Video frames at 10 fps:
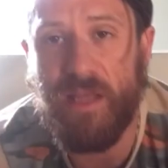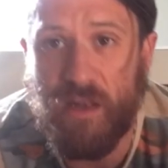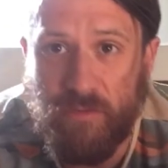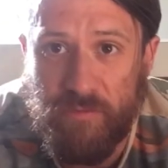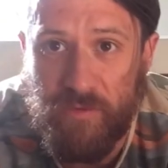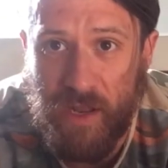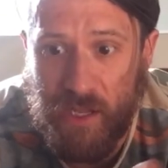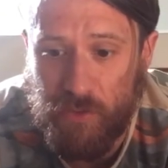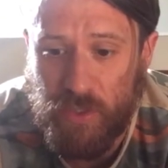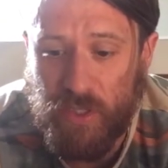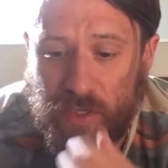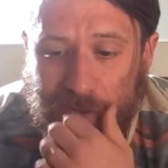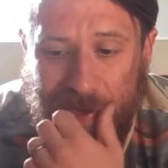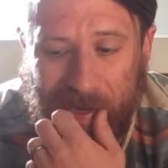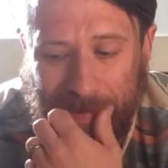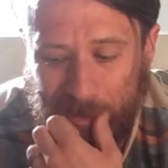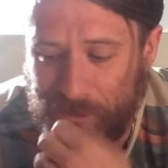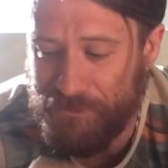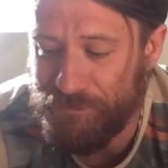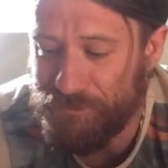little flow.
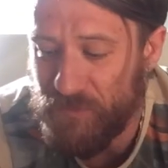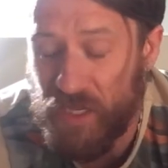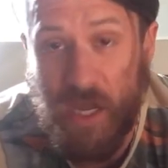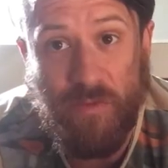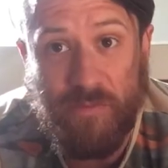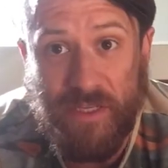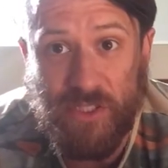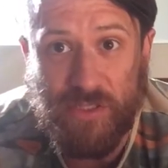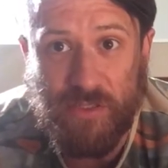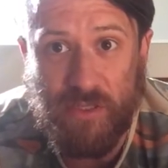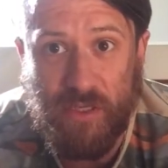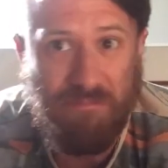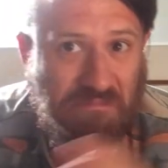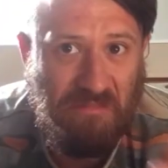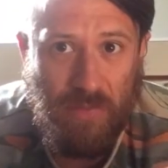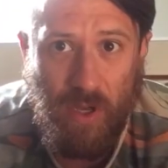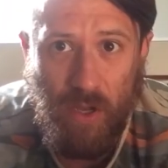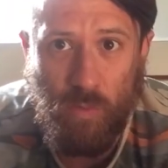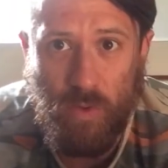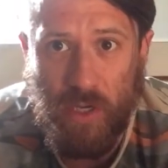Um, hopefully just
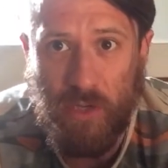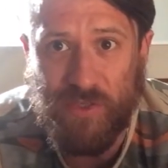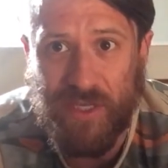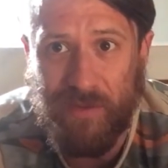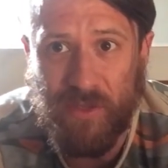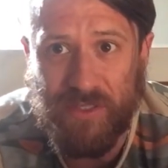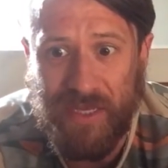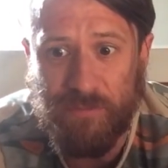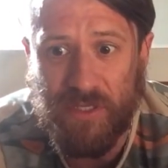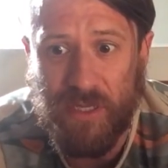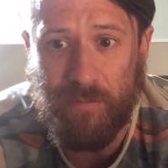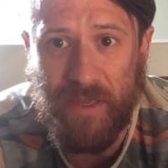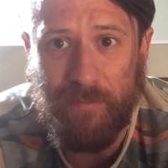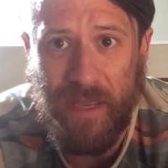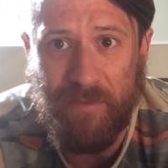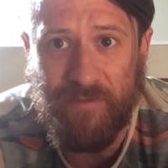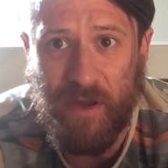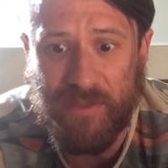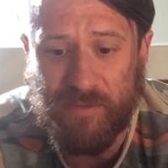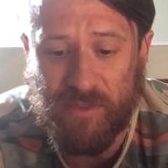loosening up those hips a bit, maybe
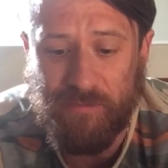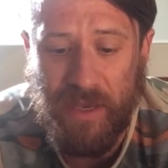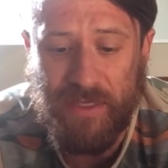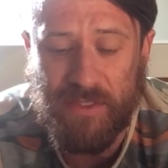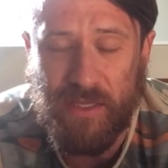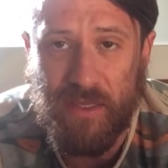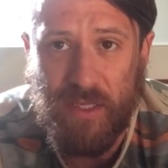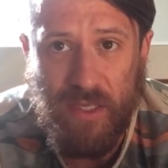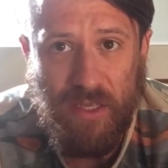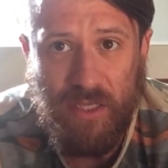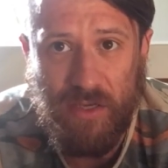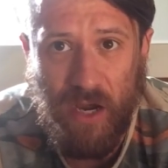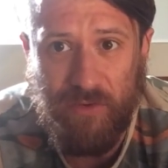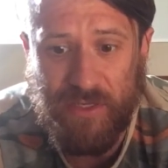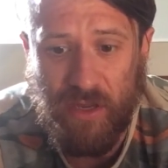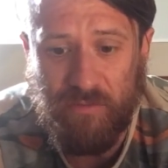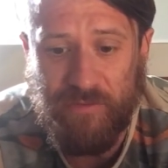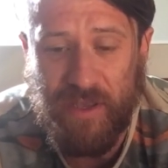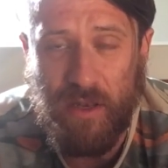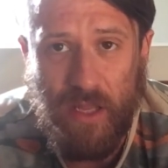finding some space that you currently don't
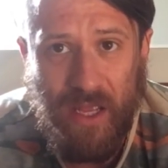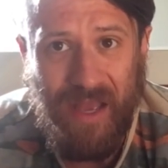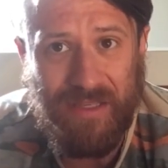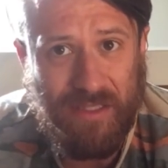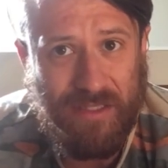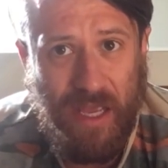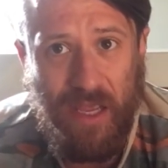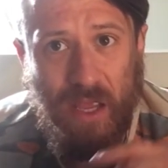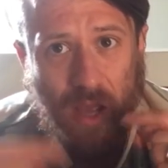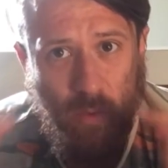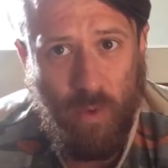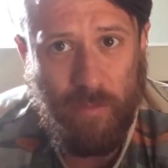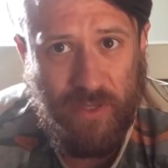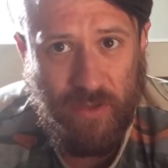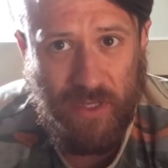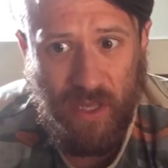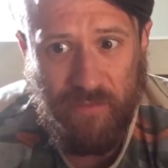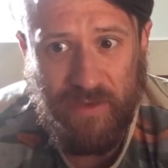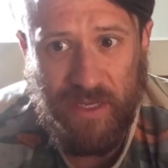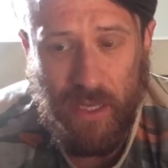feel. As I say, I will be doing
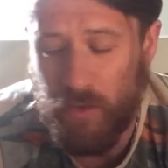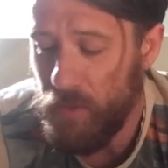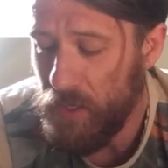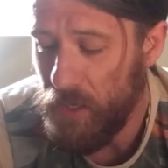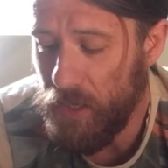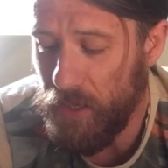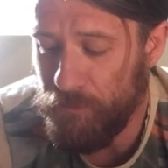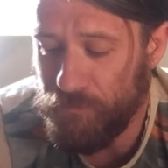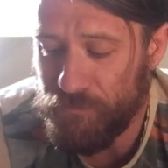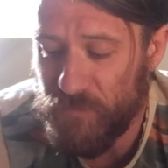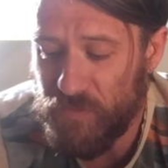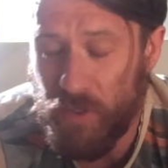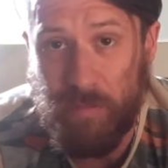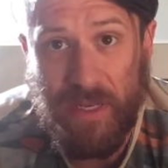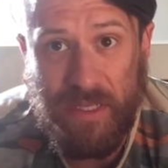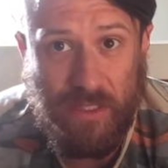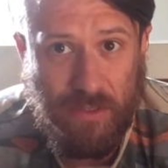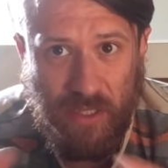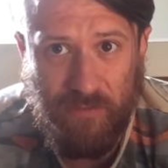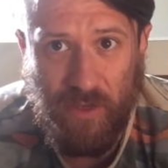another video, um, so
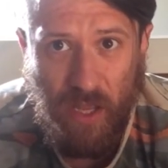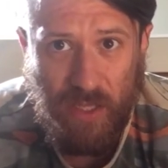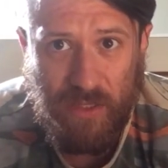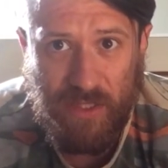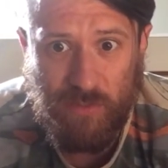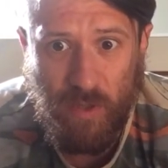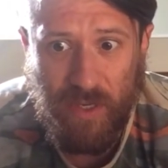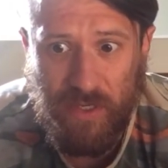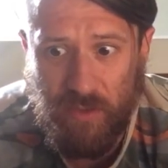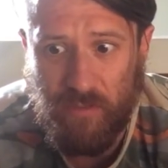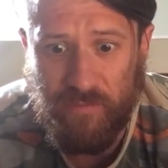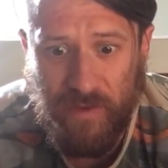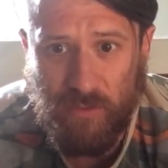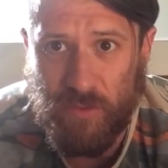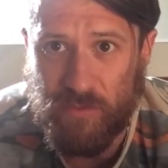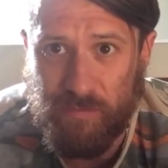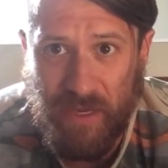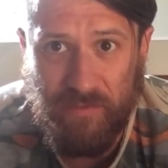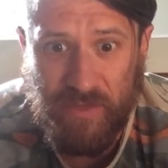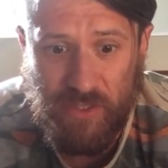please, if you like this one and you felt it was
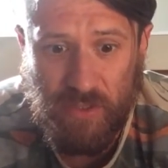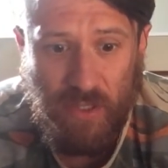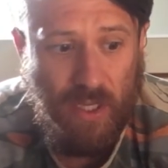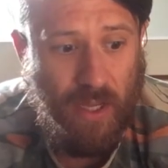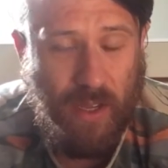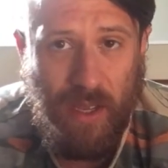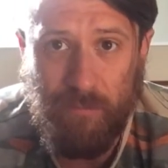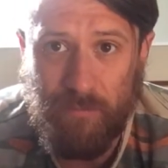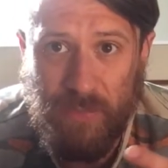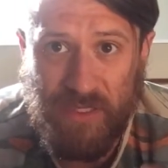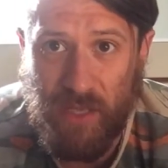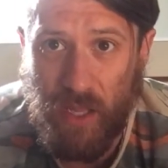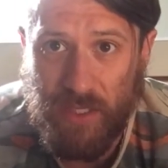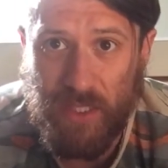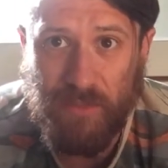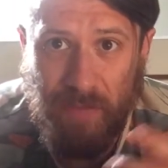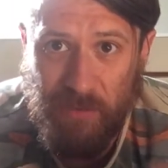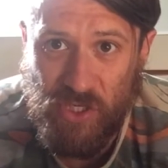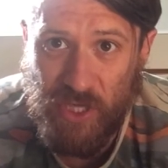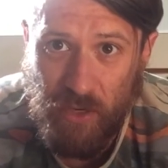beneficial, um, please like it,
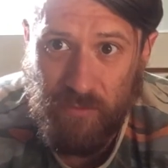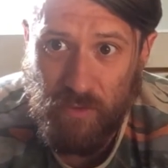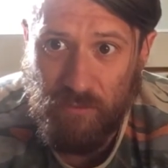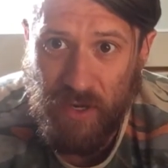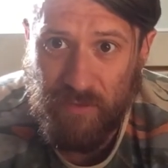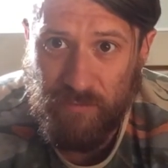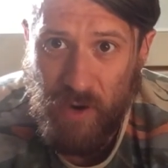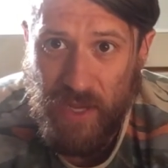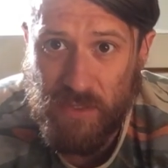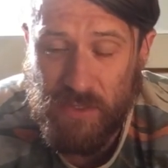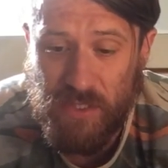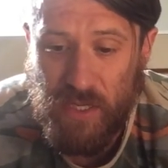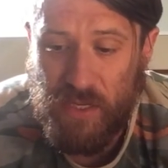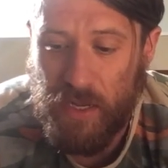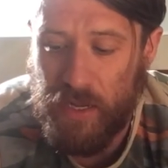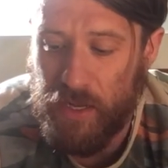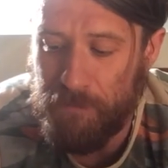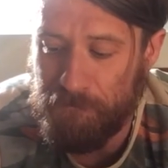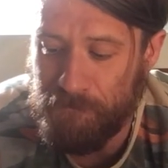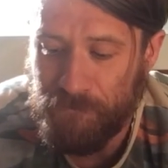maybe share it with your running friends.
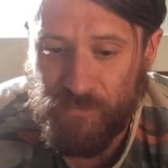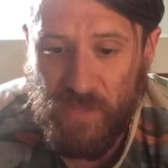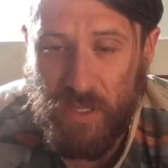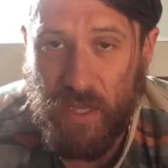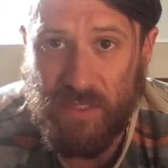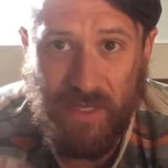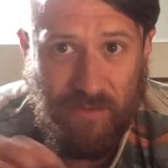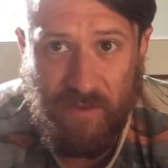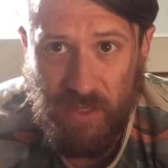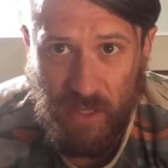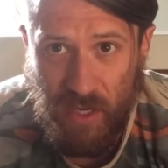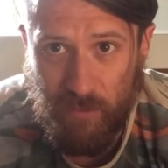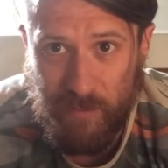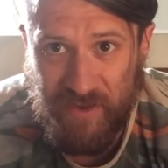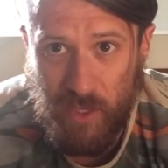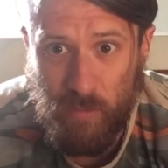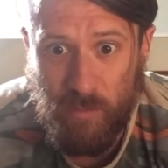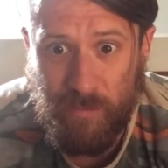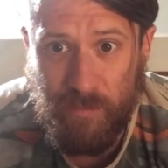Um, as I say, another video will